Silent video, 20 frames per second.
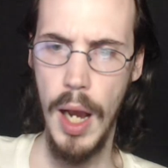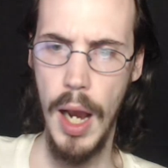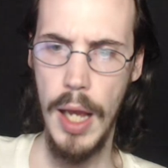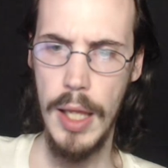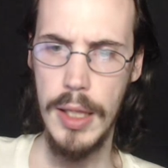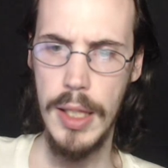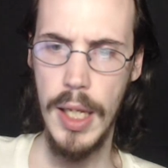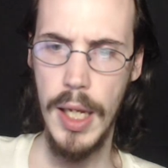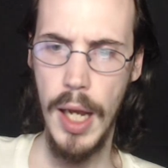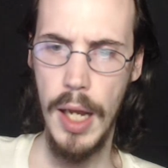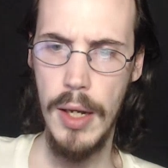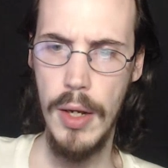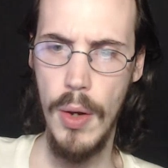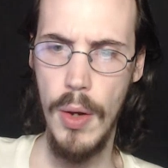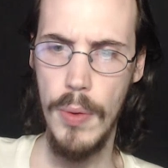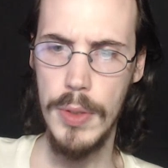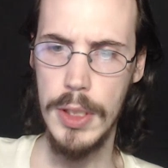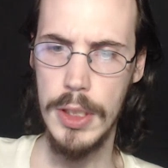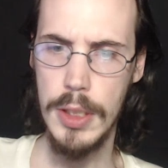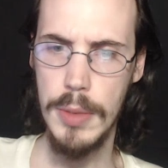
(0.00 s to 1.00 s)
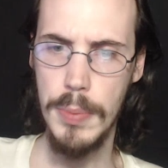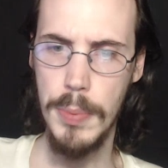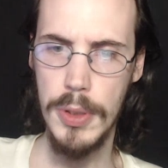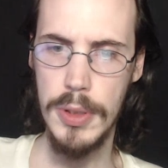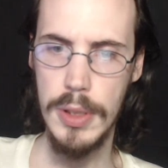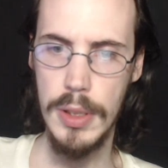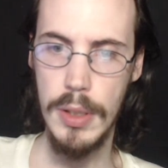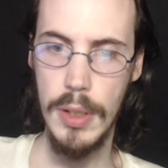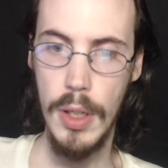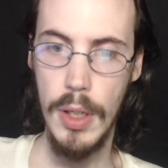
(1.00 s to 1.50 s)
I think I know just the
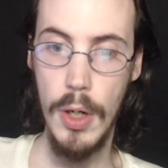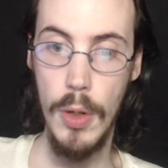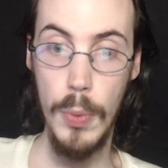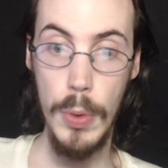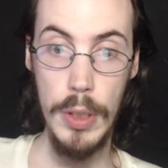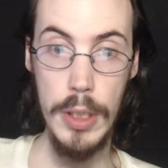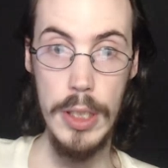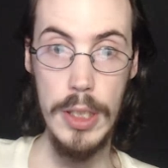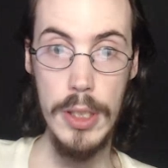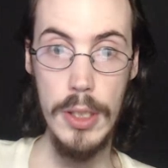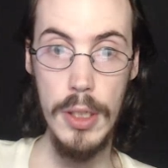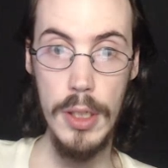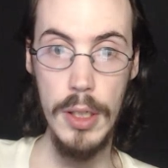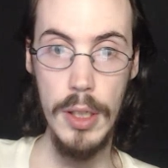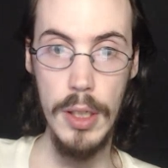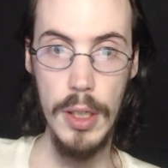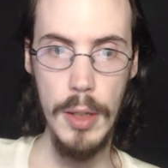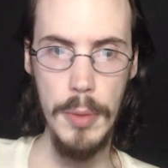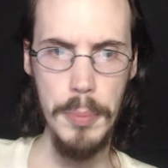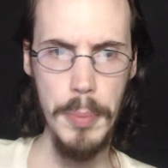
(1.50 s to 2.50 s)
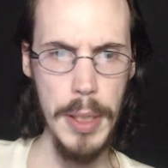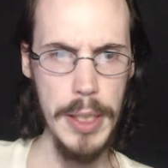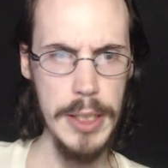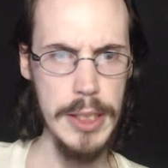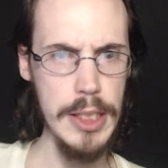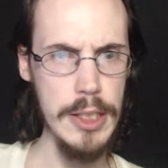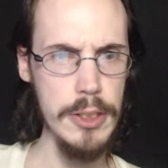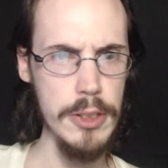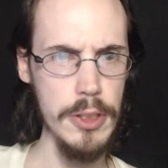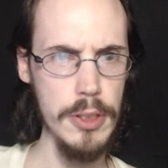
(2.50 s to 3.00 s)
person. Really, sir? My
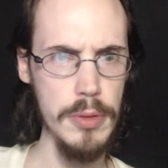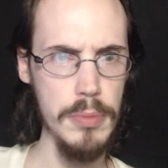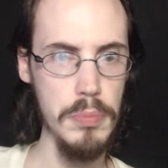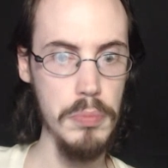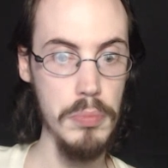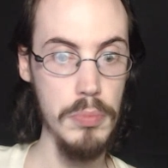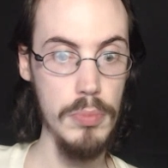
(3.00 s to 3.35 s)
sister.